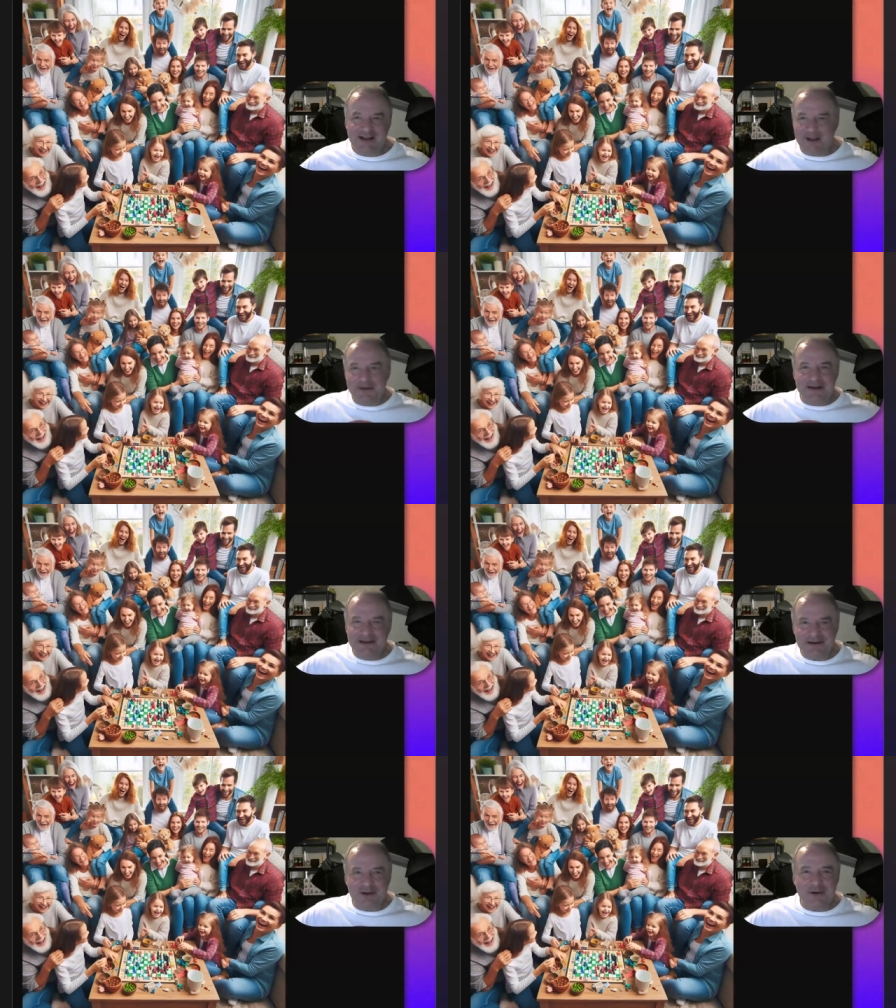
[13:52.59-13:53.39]
I mean,
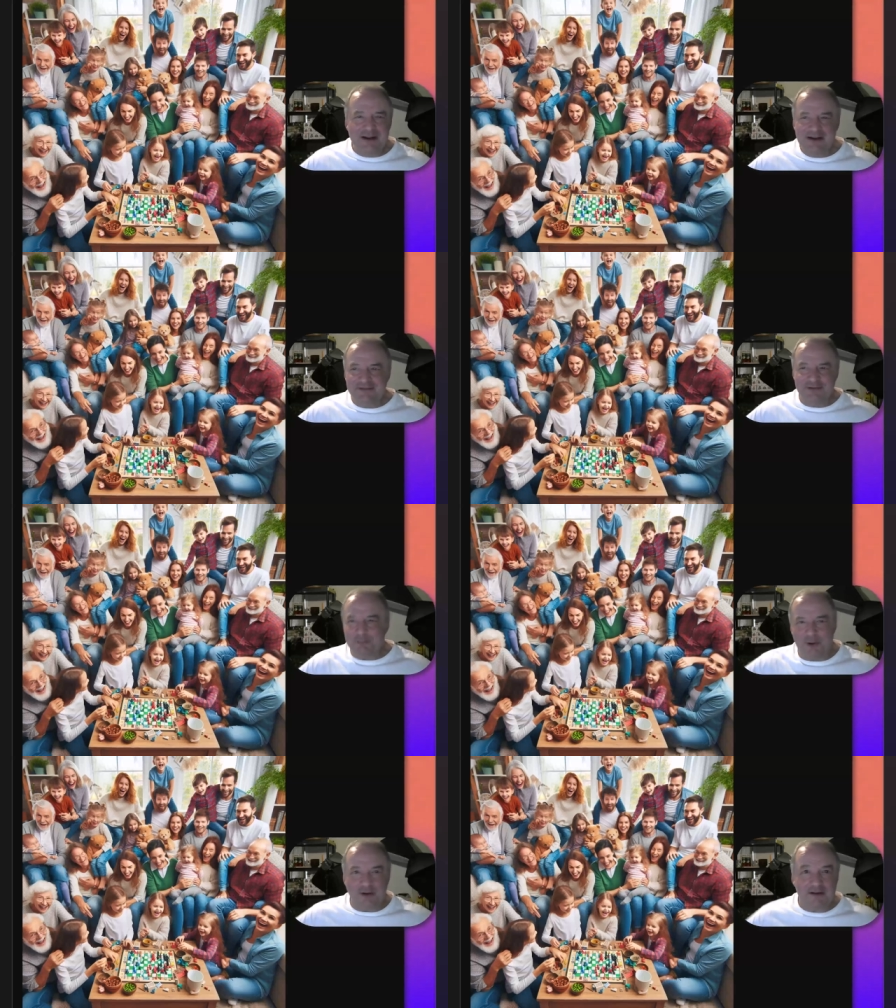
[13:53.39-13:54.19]
you know, they're
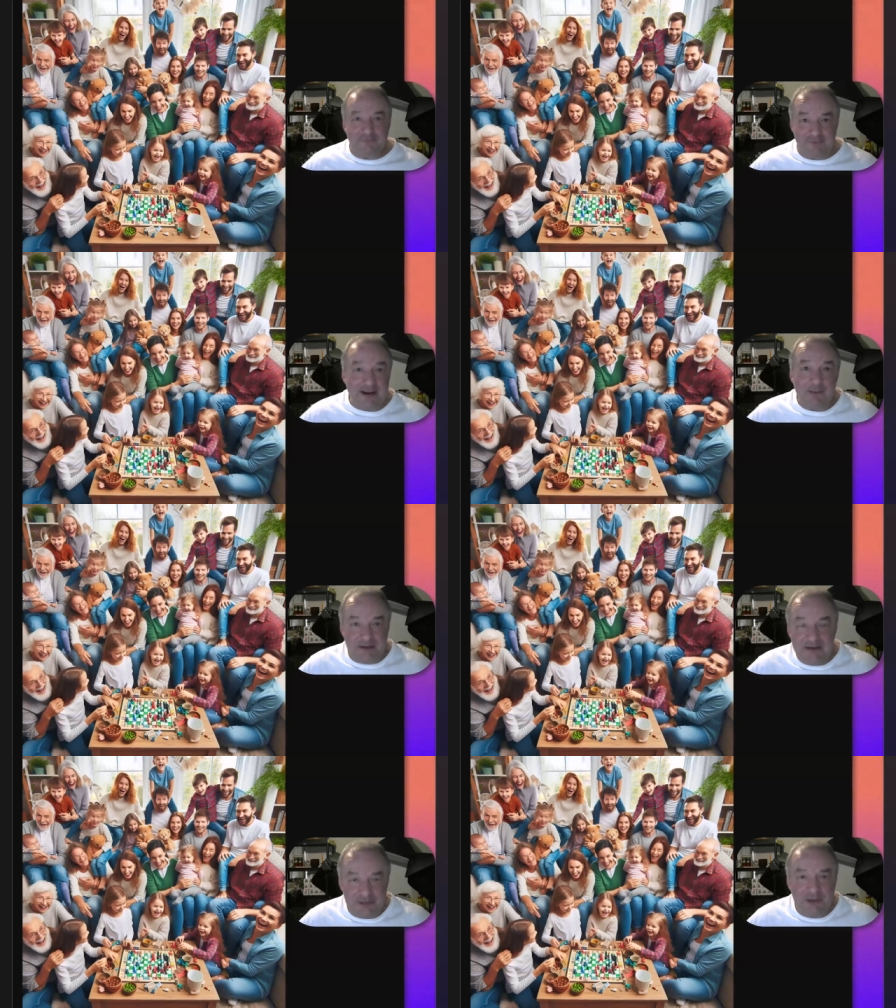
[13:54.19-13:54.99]
part of the
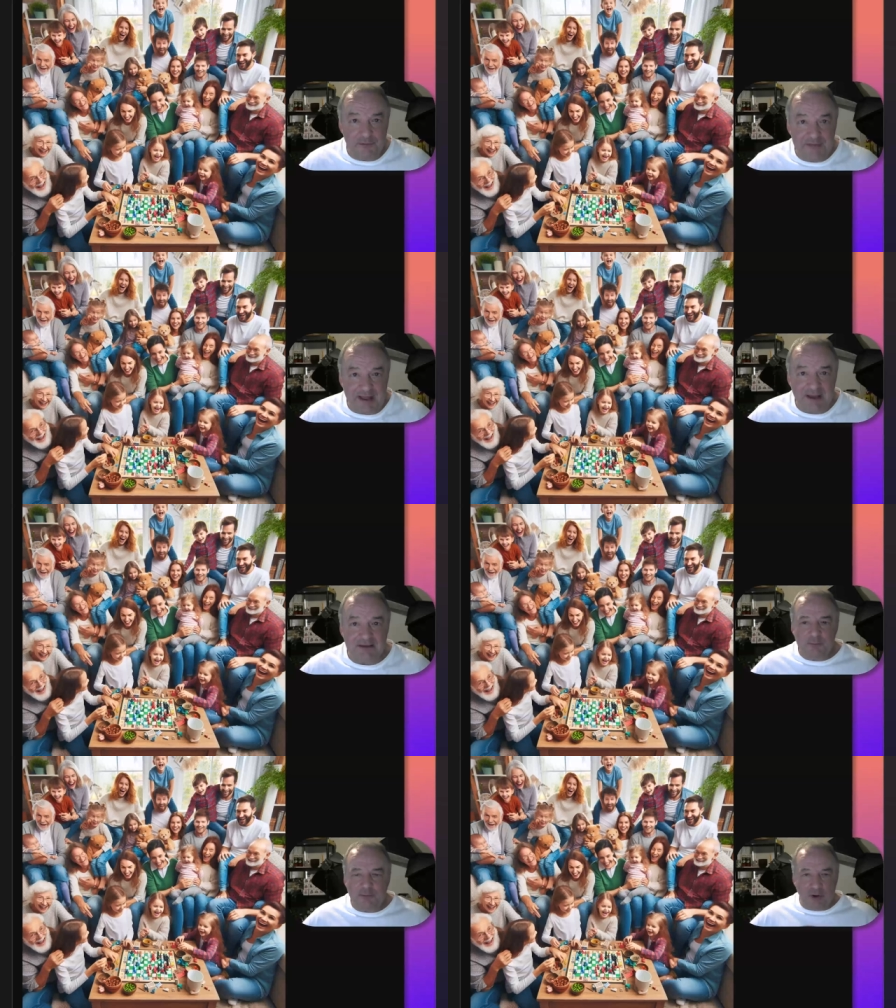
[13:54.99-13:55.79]
family. You know that.
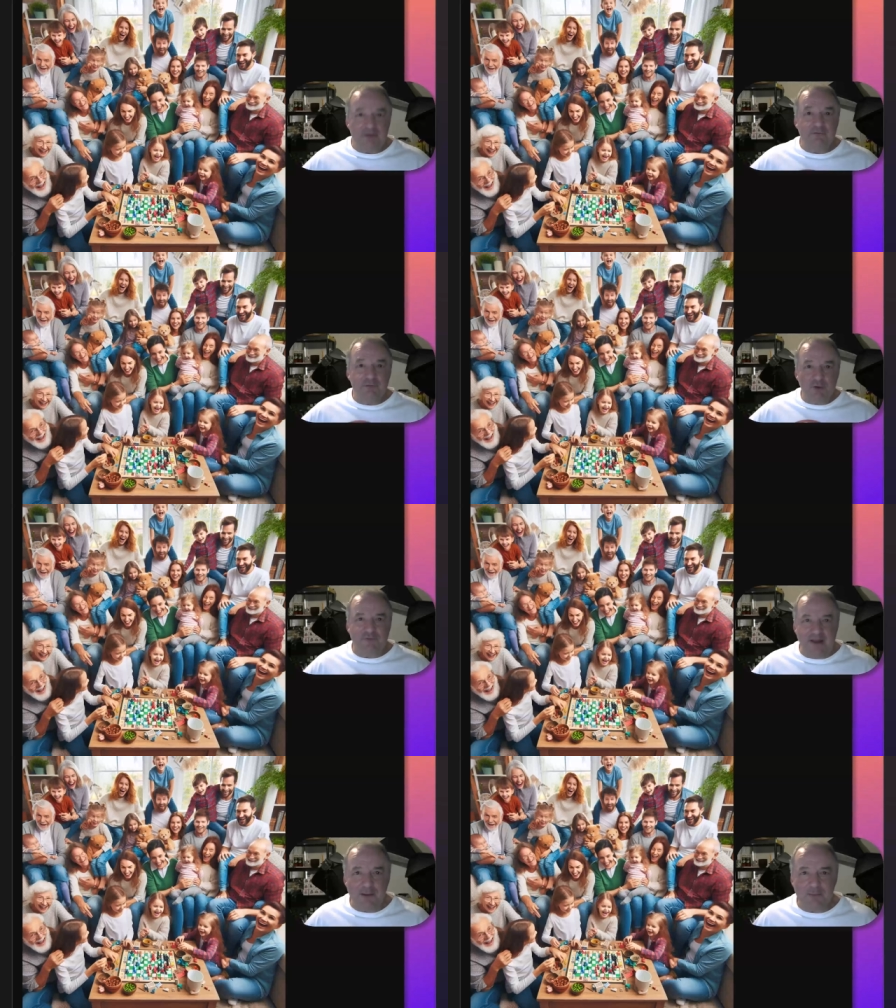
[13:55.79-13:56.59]
They're part of your
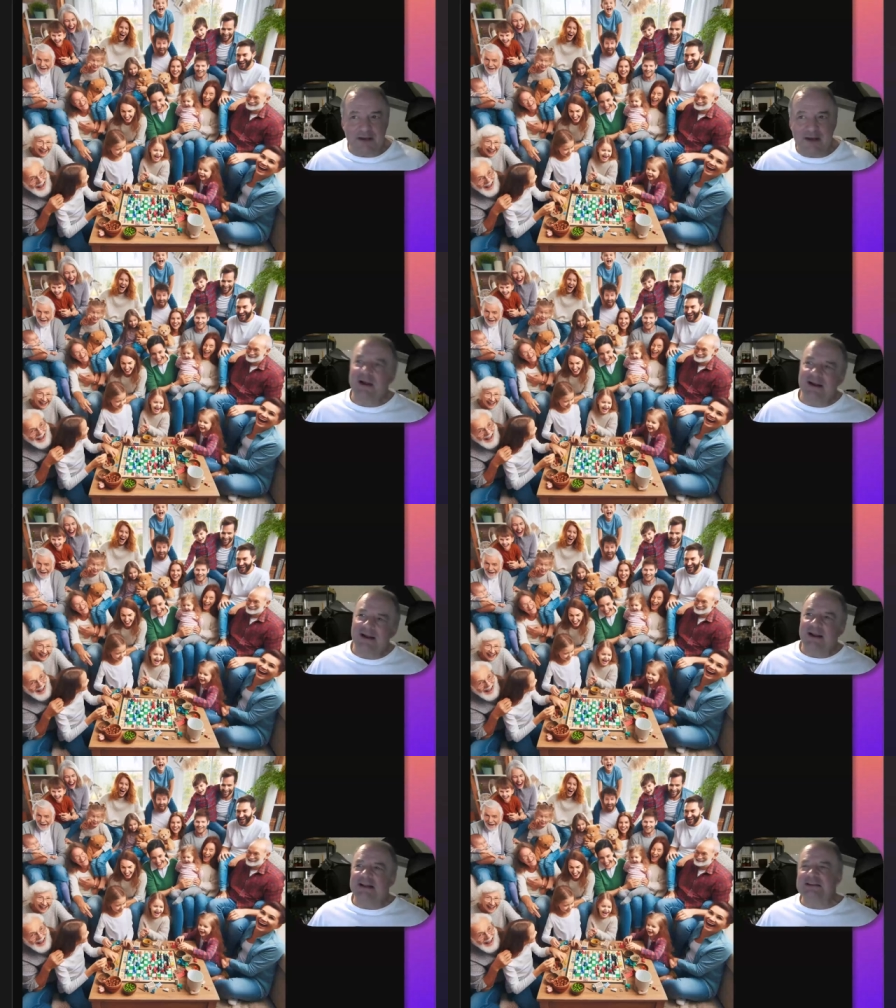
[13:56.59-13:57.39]
family. But
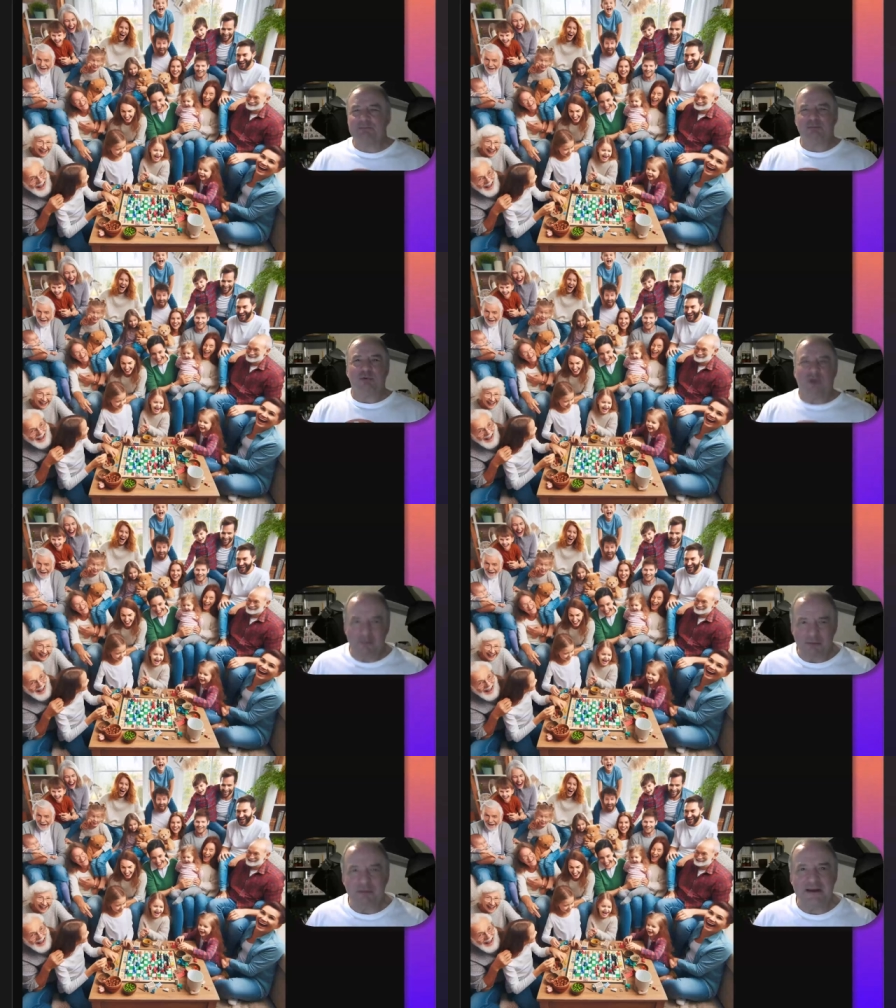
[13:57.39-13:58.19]
it's
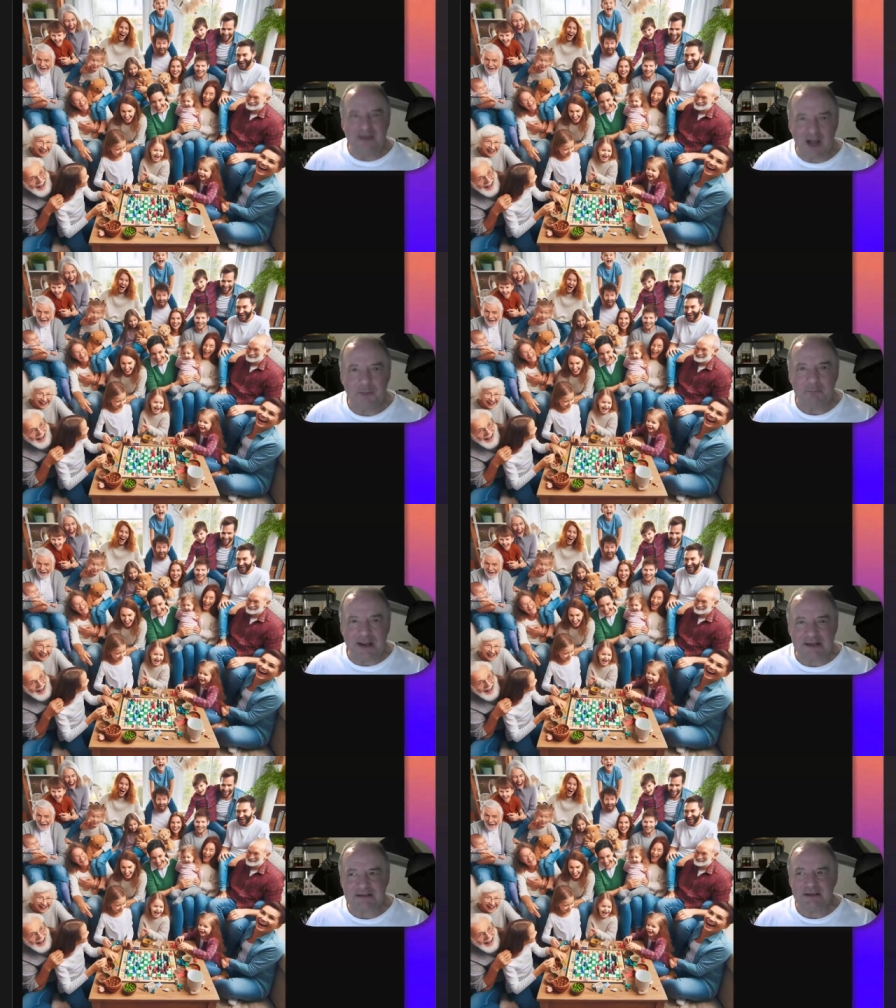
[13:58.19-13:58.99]
probably not
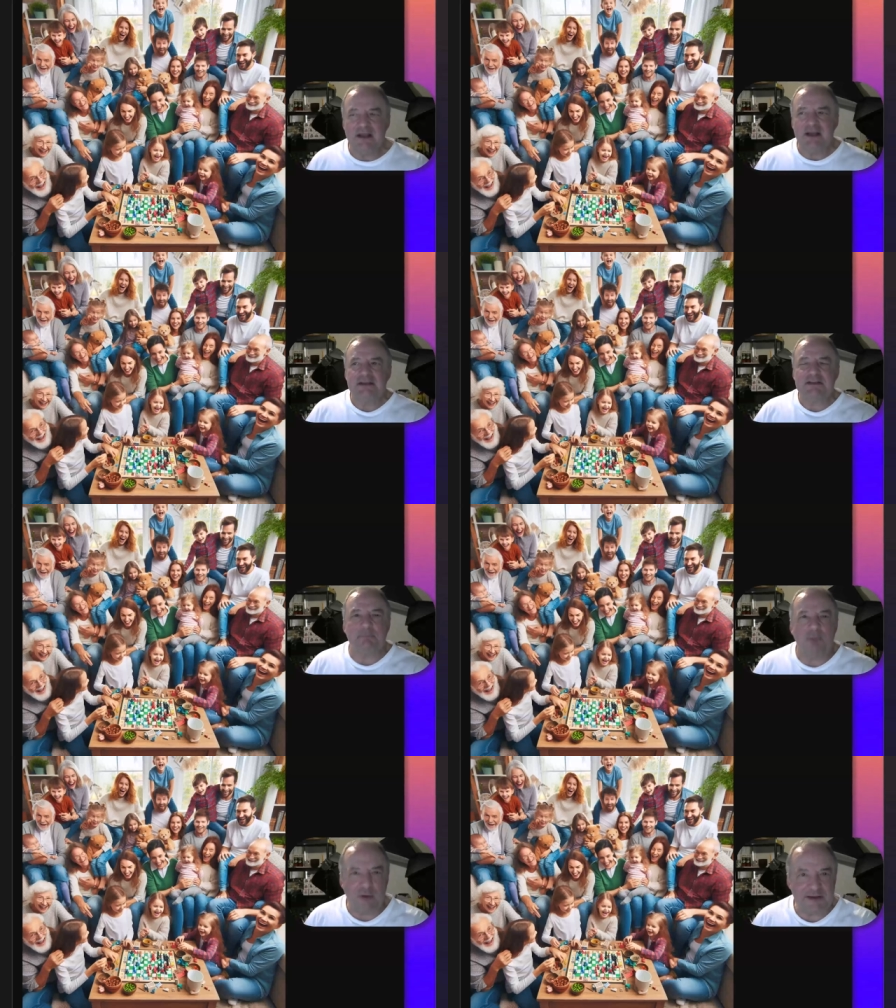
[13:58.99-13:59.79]
best to
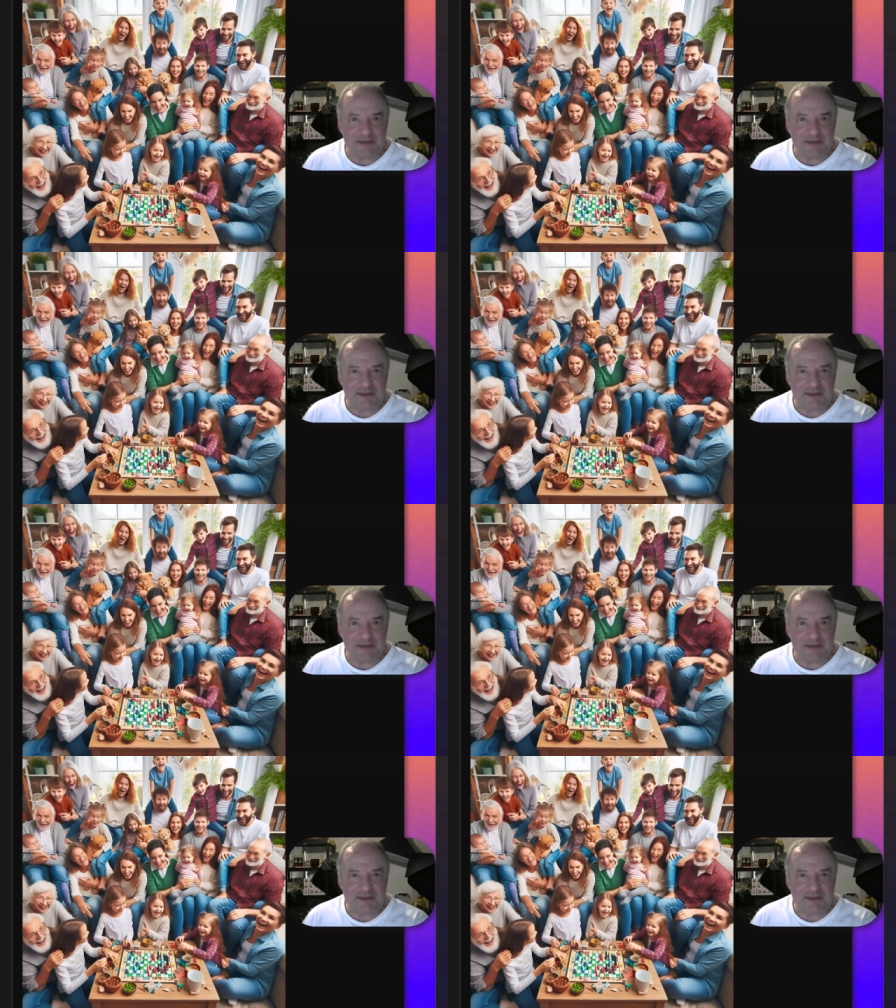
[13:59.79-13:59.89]
point